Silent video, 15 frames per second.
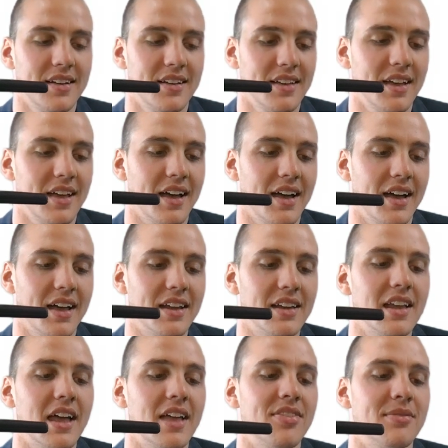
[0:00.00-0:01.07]
Yeah,
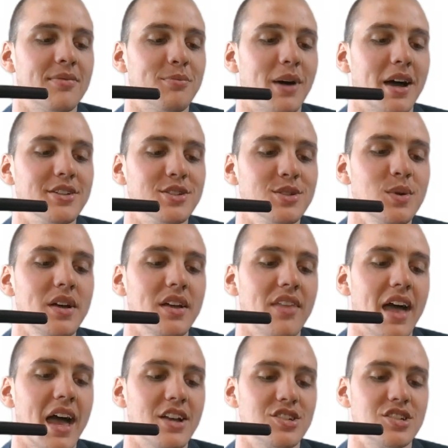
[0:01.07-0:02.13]
and by doing that,